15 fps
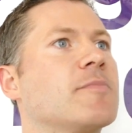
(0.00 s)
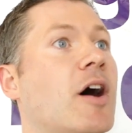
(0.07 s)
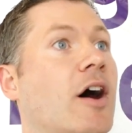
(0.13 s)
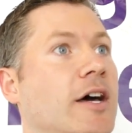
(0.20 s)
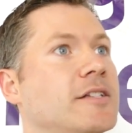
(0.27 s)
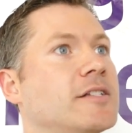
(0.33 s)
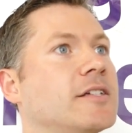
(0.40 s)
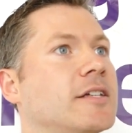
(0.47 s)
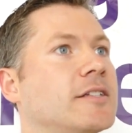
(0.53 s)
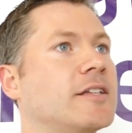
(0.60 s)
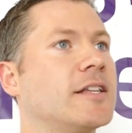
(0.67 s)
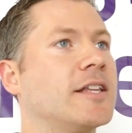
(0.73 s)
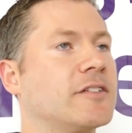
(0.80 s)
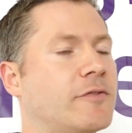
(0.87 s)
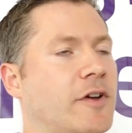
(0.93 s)
behind it, and
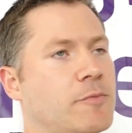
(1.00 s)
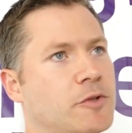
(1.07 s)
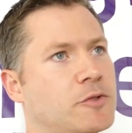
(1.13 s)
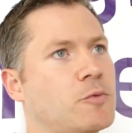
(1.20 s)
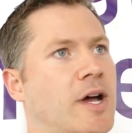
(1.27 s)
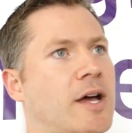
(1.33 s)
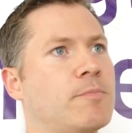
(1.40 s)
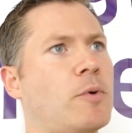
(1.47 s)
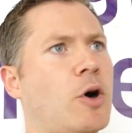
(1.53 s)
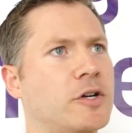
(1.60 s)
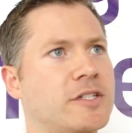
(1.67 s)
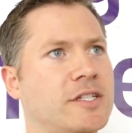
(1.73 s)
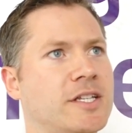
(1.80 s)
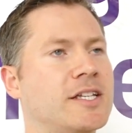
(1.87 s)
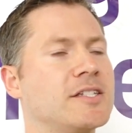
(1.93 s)
that's very much where
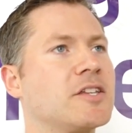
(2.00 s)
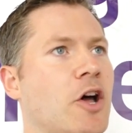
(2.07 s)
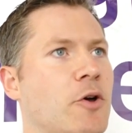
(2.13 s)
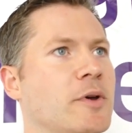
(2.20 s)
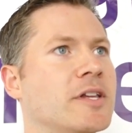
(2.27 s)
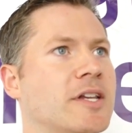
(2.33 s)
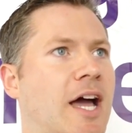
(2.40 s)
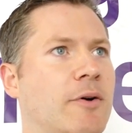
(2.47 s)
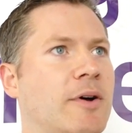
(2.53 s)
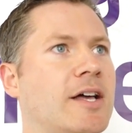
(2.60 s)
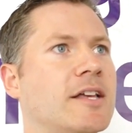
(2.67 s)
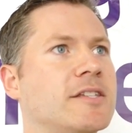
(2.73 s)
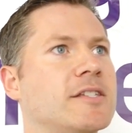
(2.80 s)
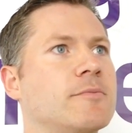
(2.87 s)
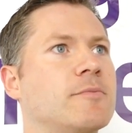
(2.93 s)
boxing is going now,
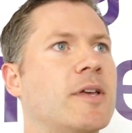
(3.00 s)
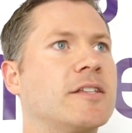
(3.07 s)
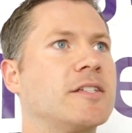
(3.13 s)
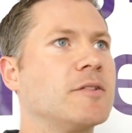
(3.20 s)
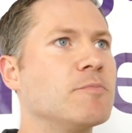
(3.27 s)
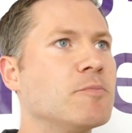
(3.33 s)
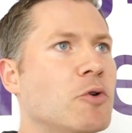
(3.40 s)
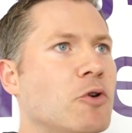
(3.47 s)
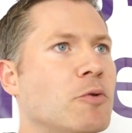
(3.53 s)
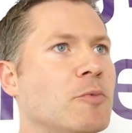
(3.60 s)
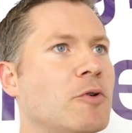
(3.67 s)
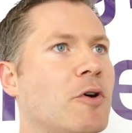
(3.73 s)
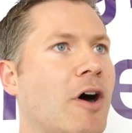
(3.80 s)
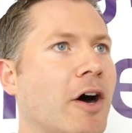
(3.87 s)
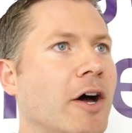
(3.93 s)
as it's getting more and
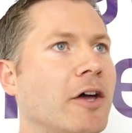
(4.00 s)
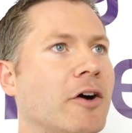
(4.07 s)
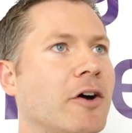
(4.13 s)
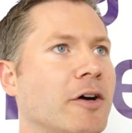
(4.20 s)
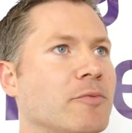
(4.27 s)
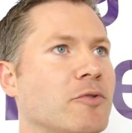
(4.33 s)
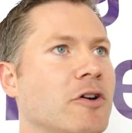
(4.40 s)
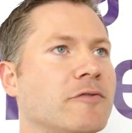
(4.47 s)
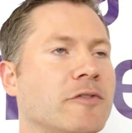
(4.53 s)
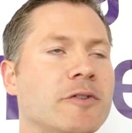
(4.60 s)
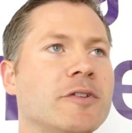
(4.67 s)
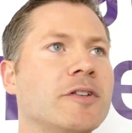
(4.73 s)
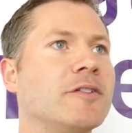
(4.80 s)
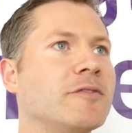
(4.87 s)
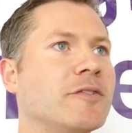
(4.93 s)
more higher profile
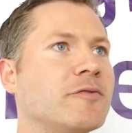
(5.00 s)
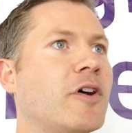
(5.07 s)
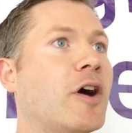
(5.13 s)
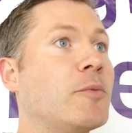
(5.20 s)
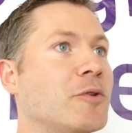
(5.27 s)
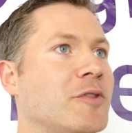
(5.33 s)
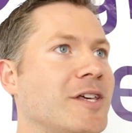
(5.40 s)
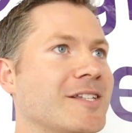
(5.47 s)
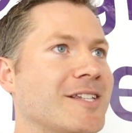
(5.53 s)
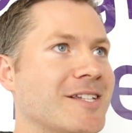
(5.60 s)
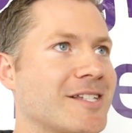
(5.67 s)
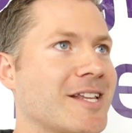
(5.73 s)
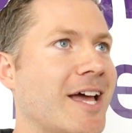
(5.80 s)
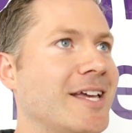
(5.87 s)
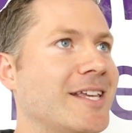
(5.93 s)
and far more things at
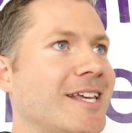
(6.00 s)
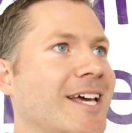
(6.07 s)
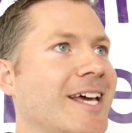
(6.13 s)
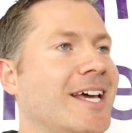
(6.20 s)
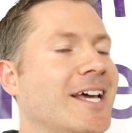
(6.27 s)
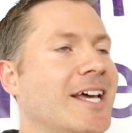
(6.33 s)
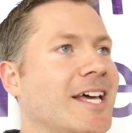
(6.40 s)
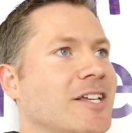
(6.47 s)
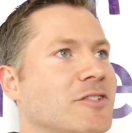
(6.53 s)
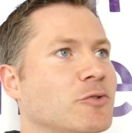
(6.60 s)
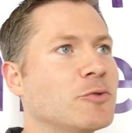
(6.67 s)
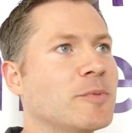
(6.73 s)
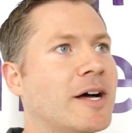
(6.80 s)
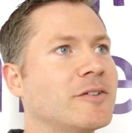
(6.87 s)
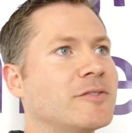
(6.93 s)
stake. It's
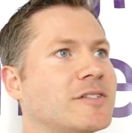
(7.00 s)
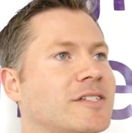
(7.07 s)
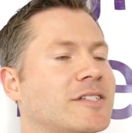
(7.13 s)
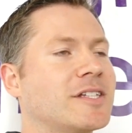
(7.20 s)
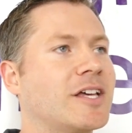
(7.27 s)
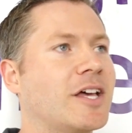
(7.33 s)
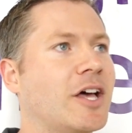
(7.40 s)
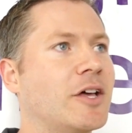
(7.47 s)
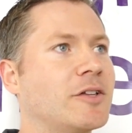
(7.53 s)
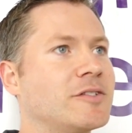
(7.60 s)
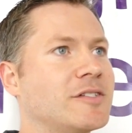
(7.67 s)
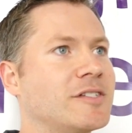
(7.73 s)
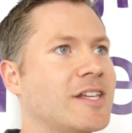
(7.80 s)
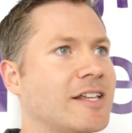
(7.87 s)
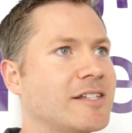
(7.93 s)
all about
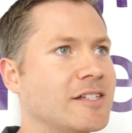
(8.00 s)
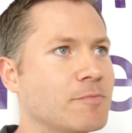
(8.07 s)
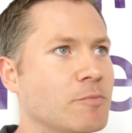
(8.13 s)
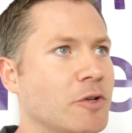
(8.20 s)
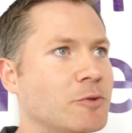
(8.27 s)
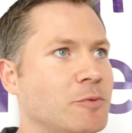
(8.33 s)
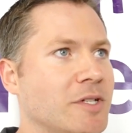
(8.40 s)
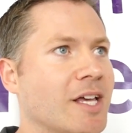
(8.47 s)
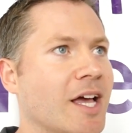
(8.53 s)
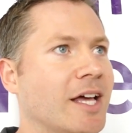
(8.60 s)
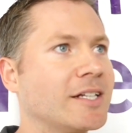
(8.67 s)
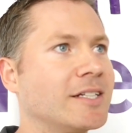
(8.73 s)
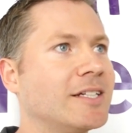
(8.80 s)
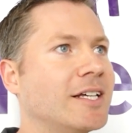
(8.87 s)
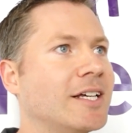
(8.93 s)
just getting as much as we
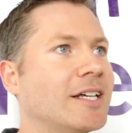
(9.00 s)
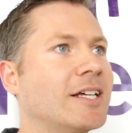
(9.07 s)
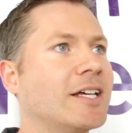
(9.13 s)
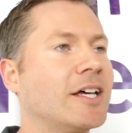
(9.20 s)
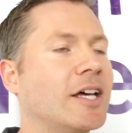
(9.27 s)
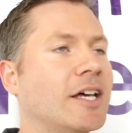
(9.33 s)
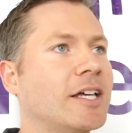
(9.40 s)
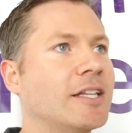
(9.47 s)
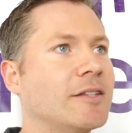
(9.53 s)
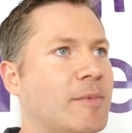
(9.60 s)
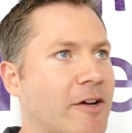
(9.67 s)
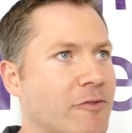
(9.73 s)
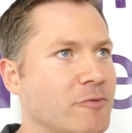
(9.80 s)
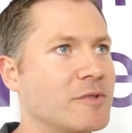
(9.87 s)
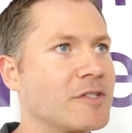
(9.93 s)
can in the
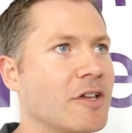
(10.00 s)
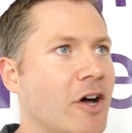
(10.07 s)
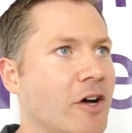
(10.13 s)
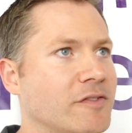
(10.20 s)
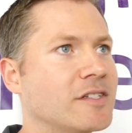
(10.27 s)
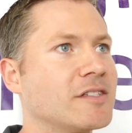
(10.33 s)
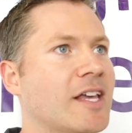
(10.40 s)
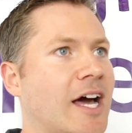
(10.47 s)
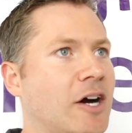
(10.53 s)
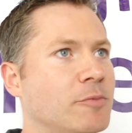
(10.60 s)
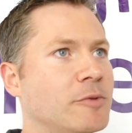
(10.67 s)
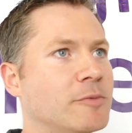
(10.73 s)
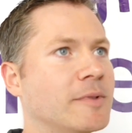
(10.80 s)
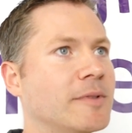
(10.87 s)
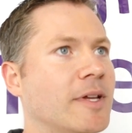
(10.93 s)
backroom staff to
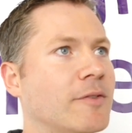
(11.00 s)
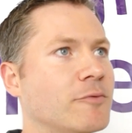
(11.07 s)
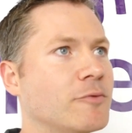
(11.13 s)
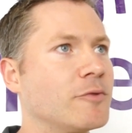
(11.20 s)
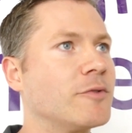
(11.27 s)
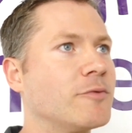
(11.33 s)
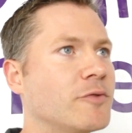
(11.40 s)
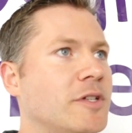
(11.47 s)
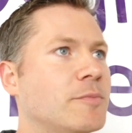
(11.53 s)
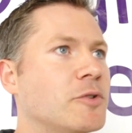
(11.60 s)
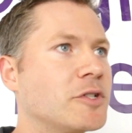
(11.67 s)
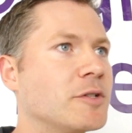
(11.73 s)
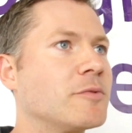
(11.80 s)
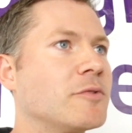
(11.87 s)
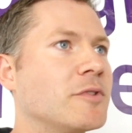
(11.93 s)
help him and really
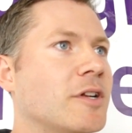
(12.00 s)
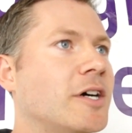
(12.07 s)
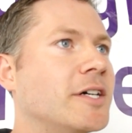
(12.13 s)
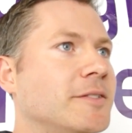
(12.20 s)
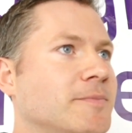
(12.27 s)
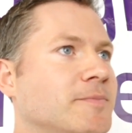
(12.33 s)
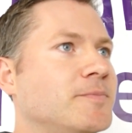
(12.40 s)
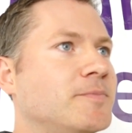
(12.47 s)
push him through the line.